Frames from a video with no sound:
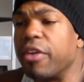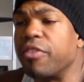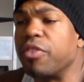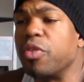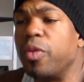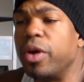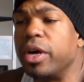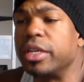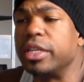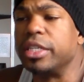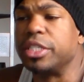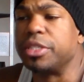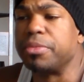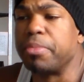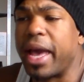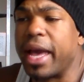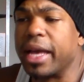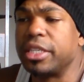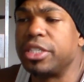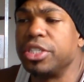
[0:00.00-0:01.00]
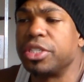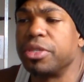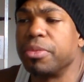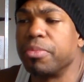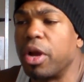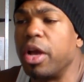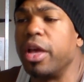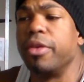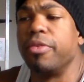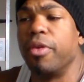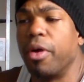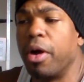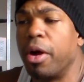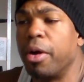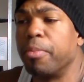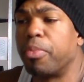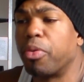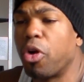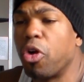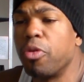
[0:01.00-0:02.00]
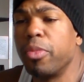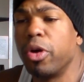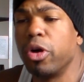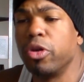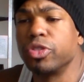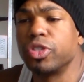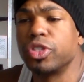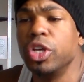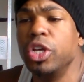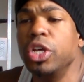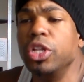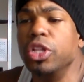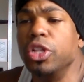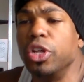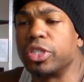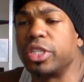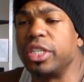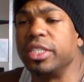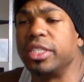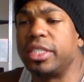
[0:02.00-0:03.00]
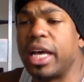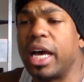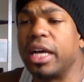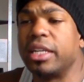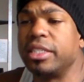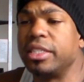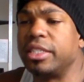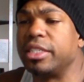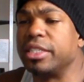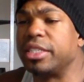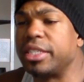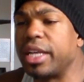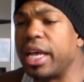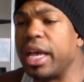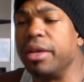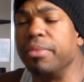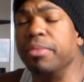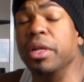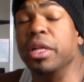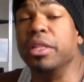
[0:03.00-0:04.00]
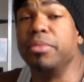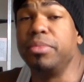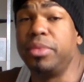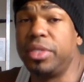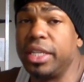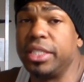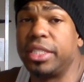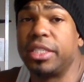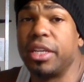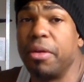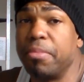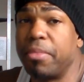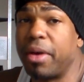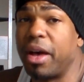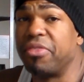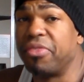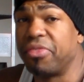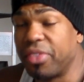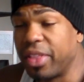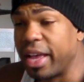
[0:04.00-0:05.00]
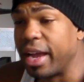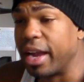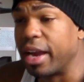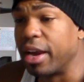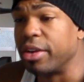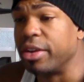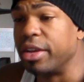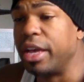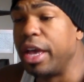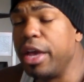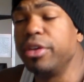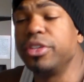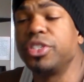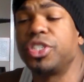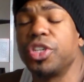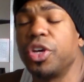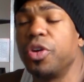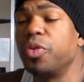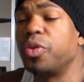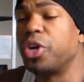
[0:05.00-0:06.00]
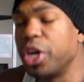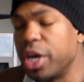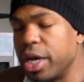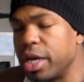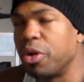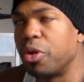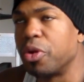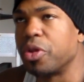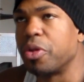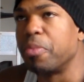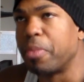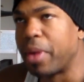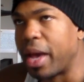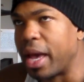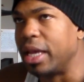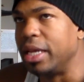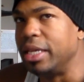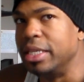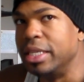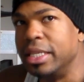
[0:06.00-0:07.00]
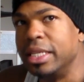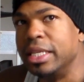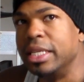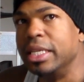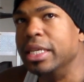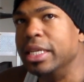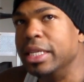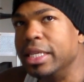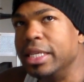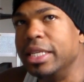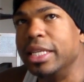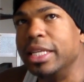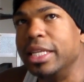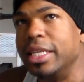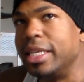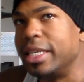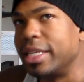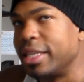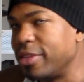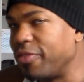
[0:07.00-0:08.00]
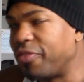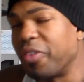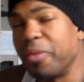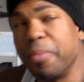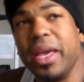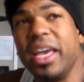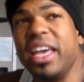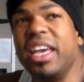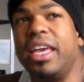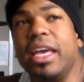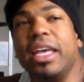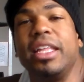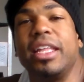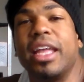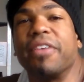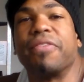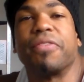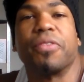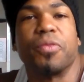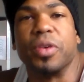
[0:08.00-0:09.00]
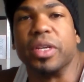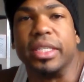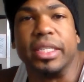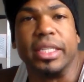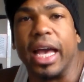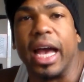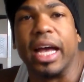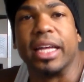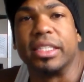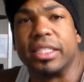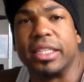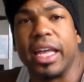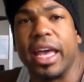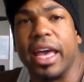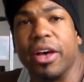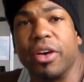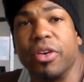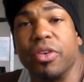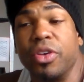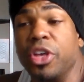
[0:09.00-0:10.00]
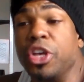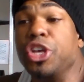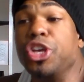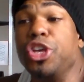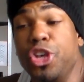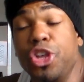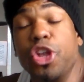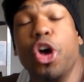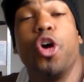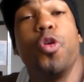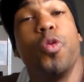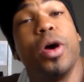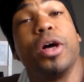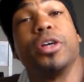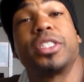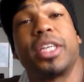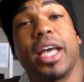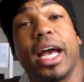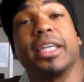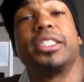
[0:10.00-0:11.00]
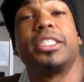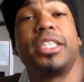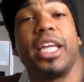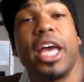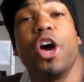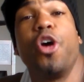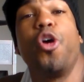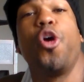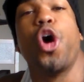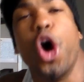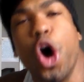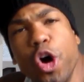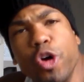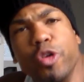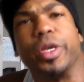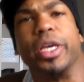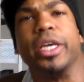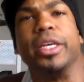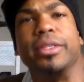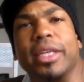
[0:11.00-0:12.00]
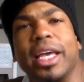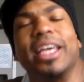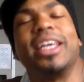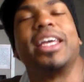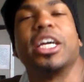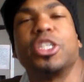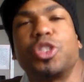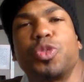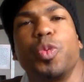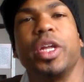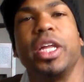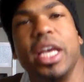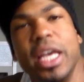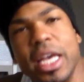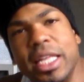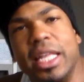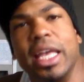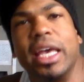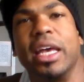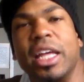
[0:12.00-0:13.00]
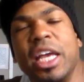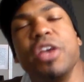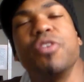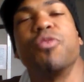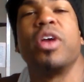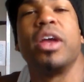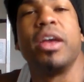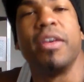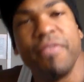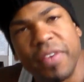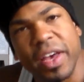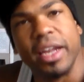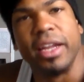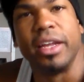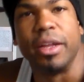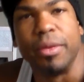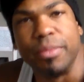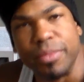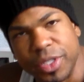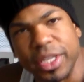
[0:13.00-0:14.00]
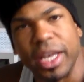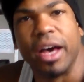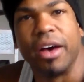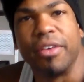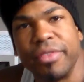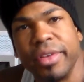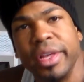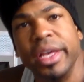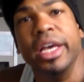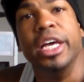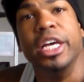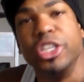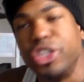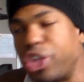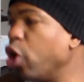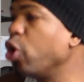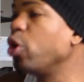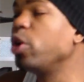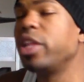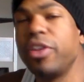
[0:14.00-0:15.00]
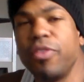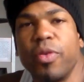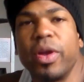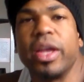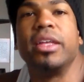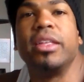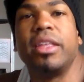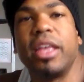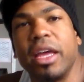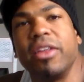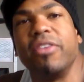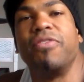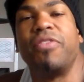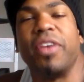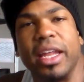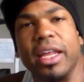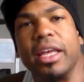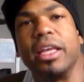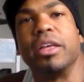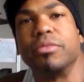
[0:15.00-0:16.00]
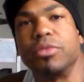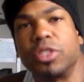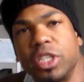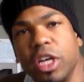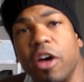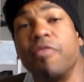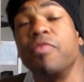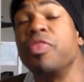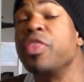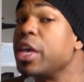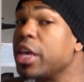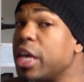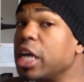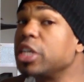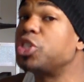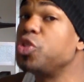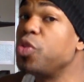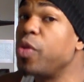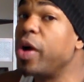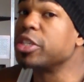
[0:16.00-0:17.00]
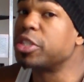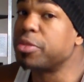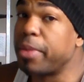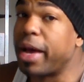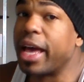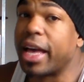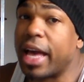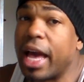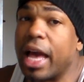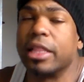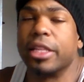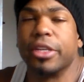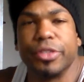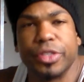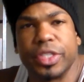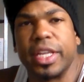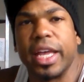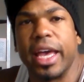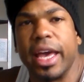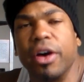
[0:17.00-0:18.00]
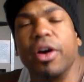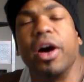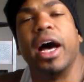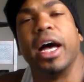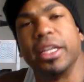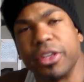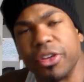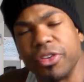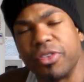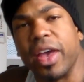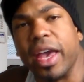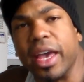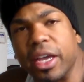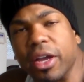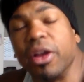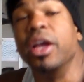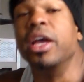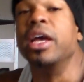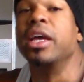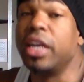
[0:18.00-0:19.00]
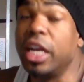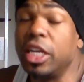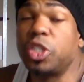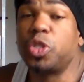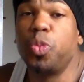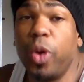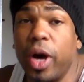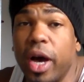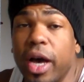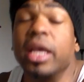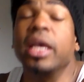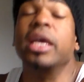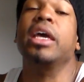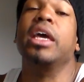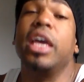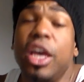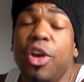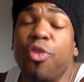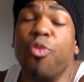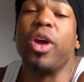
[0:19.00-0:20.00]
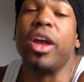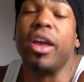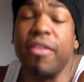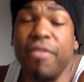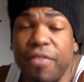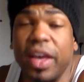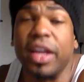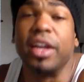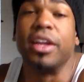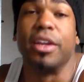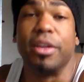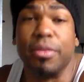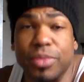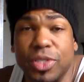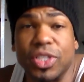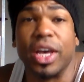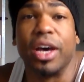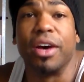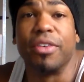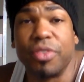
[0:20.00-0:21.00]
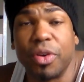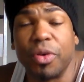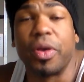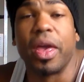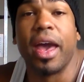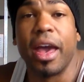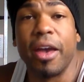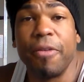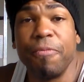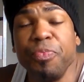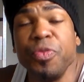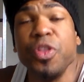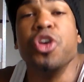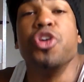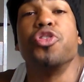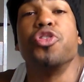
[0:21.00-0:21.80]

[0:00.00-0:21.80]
every one of his matches and promos looked and sounded the same. Let me tell you something about Flair. He was so good on the mic. For me, he never really got stale. You know who else got stale? Hogan. And guess what he did? He reinvented himself. Totally reinvented himself. Guess who else might got a little stale? Undertaker. Guess what? He reinvented himself, okay?